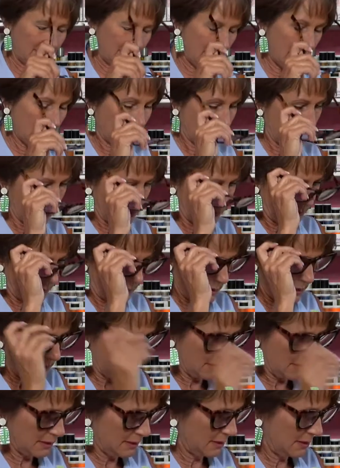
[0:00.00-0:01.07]
Glasses,
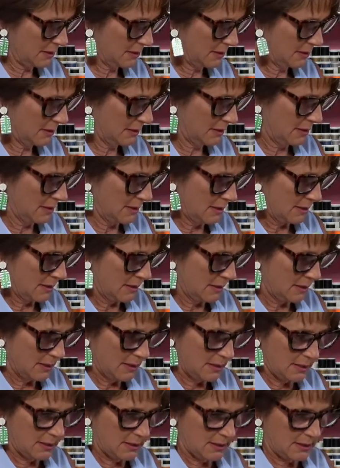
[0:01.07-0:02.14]
please.
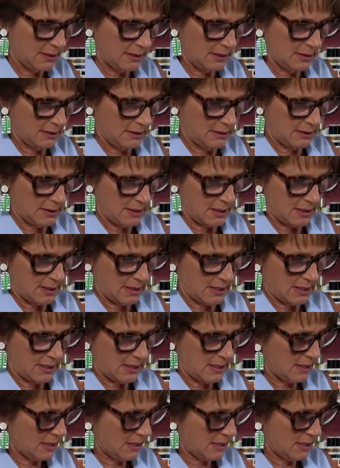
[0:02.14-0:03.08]
It is uh,